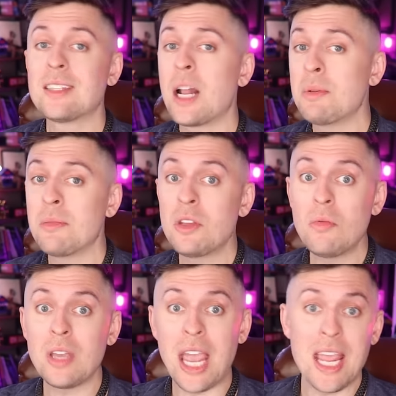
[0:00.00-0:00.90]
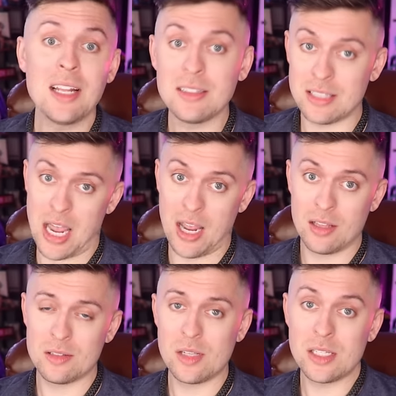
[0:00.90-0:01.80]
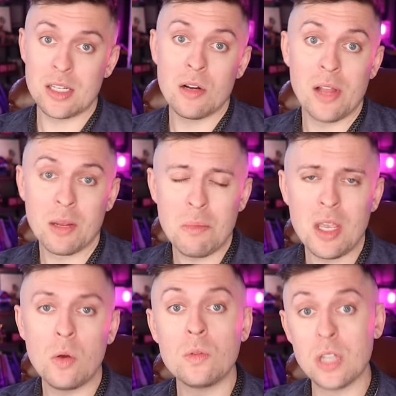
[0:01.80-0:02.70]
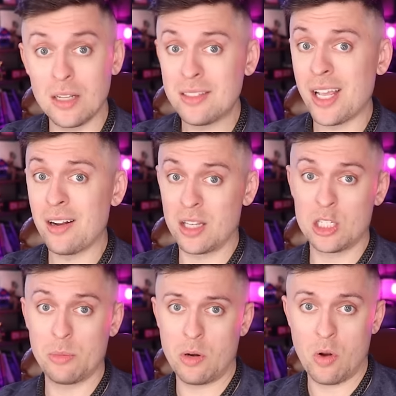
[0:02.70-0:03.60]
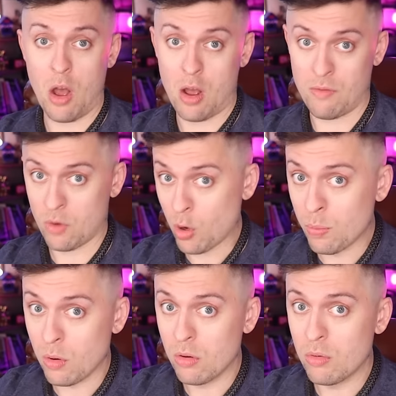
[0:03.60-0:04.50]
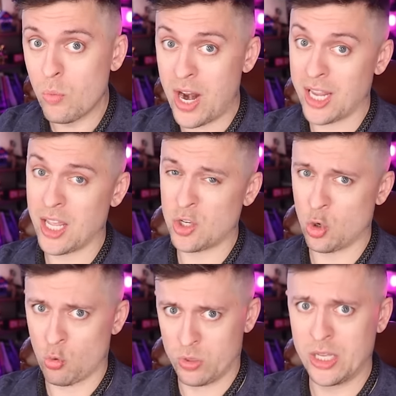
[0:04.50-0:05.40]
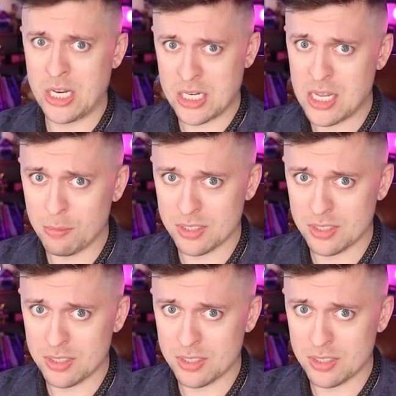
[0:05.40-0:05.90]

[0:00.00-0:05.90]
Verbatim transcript: it's gotta be something you can say. So let's say you're like me who does get a little bit nonverbal when I get into a really deep